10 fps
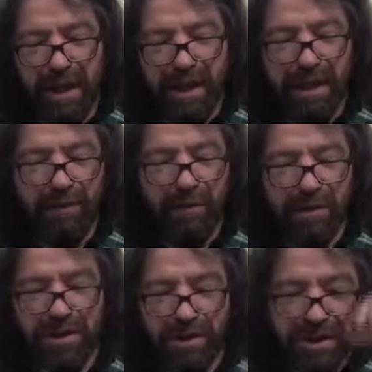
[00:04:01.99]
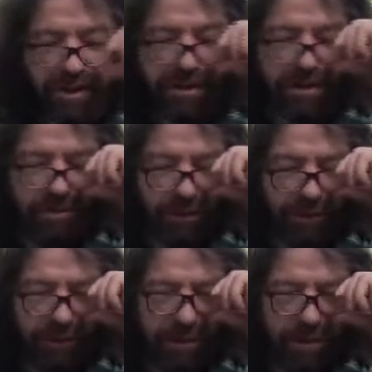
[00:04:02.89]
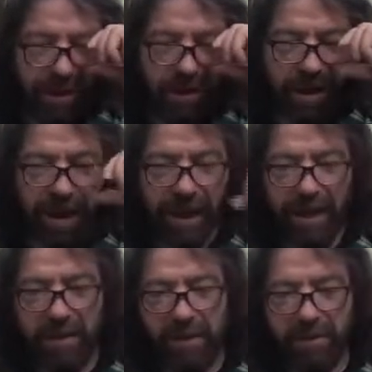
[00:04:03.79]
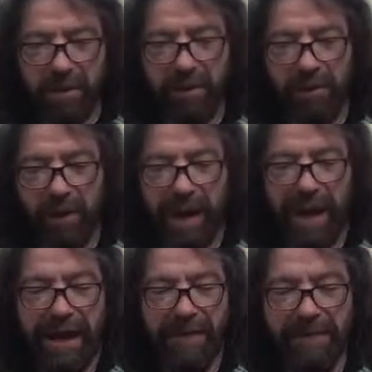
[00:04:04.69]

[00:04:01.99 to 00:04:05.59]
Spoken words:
And then, of course, this is a beautiful song and a beautiful line.